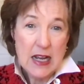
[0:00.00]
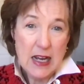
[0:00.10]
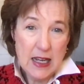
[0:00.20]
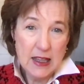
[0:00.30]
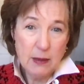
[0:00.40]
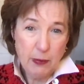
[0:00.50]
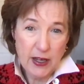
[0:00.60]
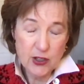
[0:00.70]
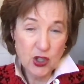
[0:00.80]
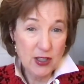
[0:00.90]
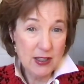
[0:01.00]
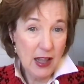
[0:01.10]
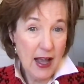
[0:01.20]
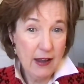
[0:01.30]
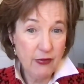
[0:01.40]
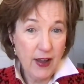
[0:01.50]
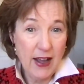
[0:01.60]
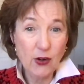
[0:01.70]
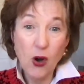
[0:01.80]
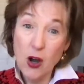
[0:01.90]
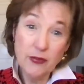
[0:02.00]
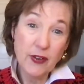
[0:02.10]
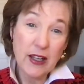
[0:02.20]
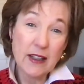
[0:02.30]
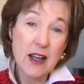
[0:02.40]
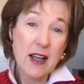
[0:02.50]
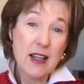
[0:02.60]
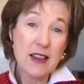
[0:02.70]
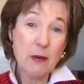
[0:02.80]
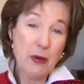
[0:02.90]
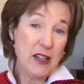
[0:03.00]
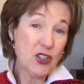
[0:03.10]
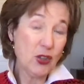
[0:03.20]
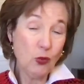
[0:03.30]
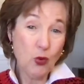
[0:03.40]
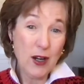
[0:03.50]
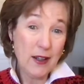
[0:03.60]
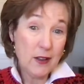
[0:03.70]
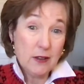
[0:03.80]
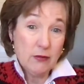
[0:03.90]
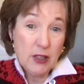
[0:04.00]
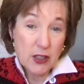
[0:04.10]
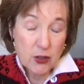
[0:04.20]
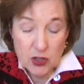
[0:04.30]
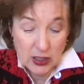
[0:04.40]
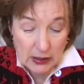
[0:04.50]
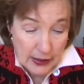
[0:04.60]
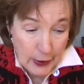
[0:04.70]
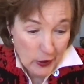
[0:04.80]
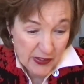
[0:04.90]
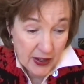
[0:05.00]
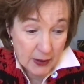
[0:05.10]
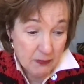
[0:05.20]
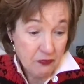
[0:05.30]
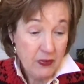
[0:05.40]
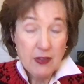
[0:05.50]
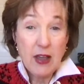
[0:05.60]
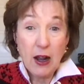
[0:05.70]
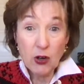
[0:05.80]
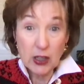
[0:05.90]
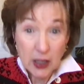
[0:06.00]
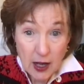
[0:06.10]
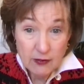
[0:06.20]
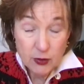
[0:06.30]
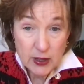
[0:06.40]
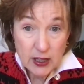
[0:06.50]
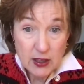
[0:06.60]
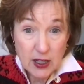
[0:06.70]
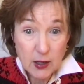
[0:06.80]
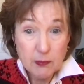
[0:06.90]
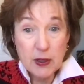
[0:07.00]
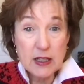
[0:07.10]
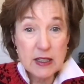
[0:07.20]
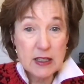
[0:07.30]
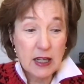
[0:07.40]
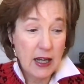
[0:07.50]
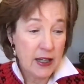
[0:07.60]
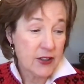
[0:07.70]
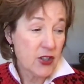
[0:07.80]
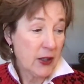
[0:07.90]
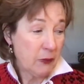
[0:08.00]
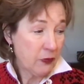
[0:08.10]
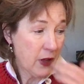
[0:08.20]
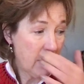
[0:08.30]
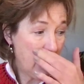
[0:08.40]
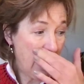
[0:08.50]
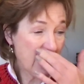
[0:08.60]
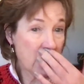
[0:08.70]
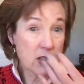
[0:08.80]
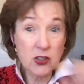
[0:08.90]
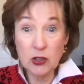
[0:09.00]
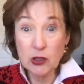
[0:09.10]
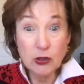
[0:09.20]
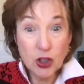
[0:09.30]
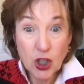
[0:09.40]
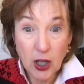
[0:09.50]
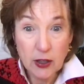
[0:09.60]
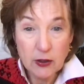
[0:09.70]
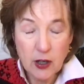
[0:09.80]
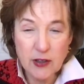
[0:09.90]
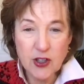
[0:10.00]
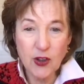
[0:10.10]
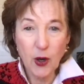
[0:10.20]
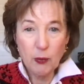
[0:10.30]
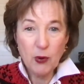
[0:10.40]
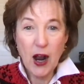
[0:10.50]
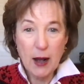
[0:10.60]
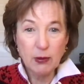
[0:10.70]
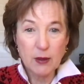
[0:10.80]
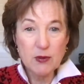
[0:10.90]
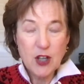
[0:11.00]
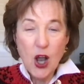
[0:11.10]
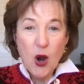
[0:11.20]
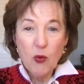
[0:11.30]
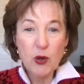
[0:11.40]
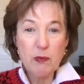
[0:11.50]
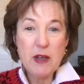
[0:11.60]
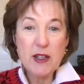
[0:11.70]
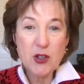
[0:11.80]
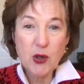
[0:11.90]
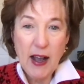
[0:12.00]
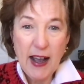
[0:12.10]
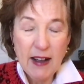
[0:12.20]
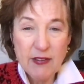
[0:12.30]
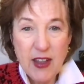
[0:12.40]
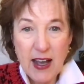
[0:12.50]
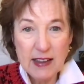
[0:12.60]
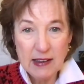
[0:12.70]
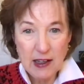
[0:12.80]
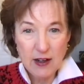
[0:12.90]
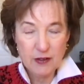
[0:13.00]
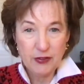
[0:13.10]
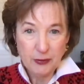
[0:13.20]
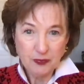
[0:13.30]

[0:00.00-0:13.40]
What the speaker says: in the patient's life, and often the patient will, declare that they are in love with the therapist and that the solution to their problems would be to have that love